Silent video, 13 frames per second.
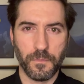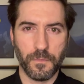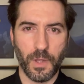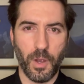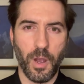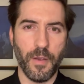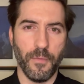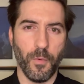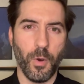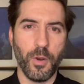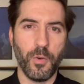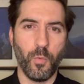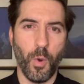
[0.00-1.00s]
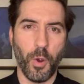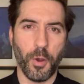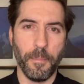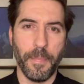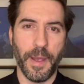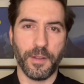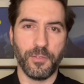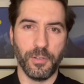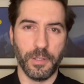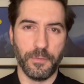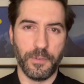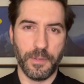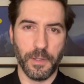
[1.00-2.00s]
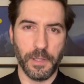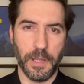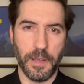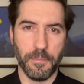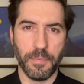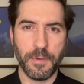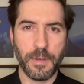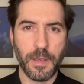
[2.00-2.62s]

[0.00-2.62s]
Hi everyone, welcome back to Lifting the Lamp.